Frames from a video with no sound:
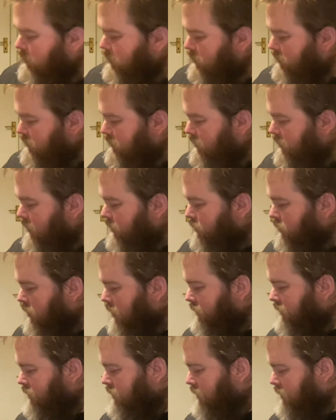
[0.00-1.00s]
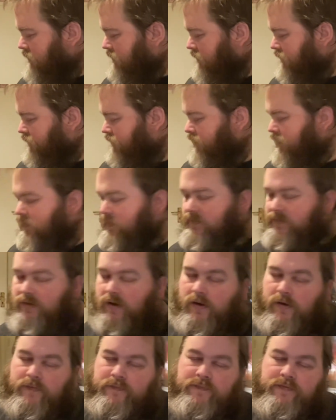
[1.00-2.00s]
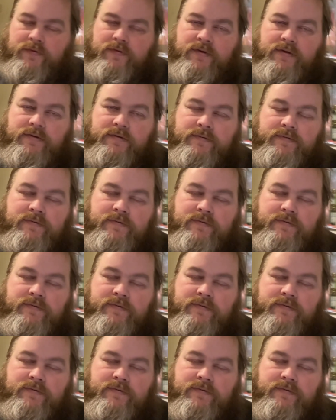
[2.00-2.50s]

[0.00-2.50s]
So there we have it. That's the first half of the